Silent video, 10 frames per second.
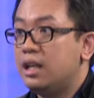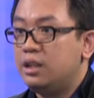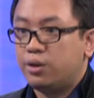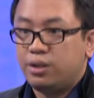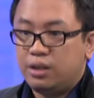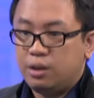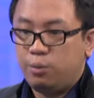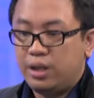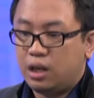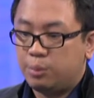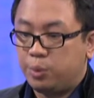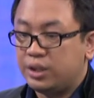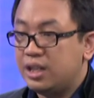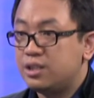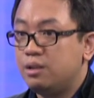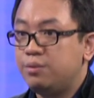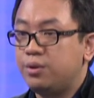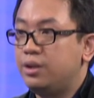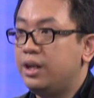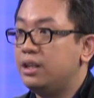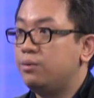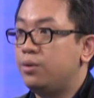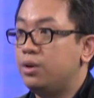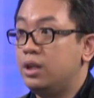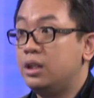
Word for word: The earn, well, our potential for, in, for an